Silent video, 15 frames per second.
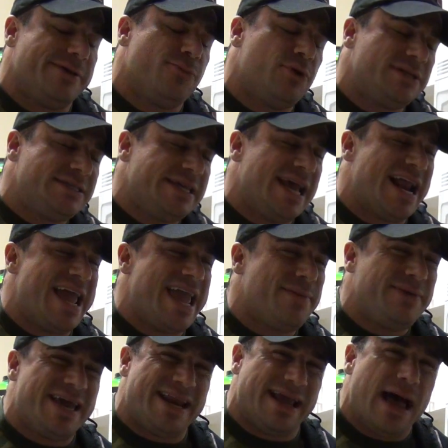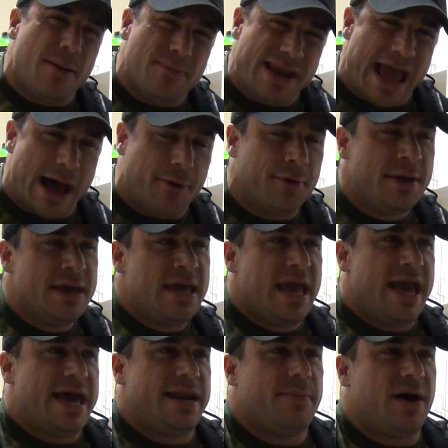And once again, I am getting up now
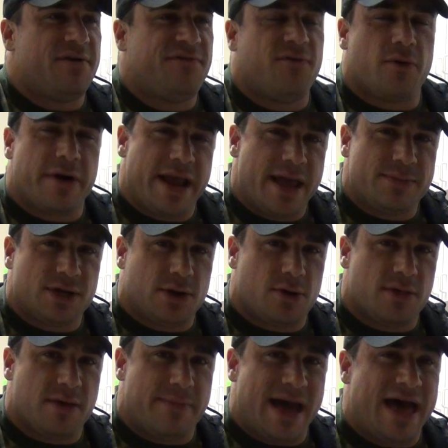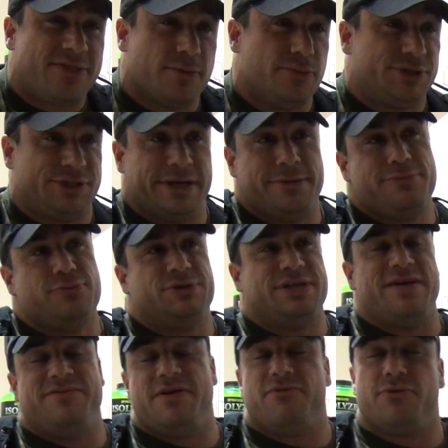at about 4 a.m. to go to the bathroom, which
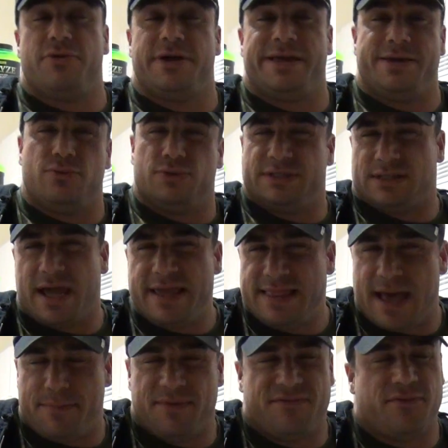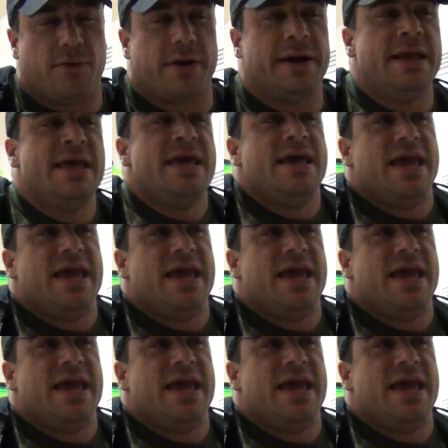I've never really was like that before.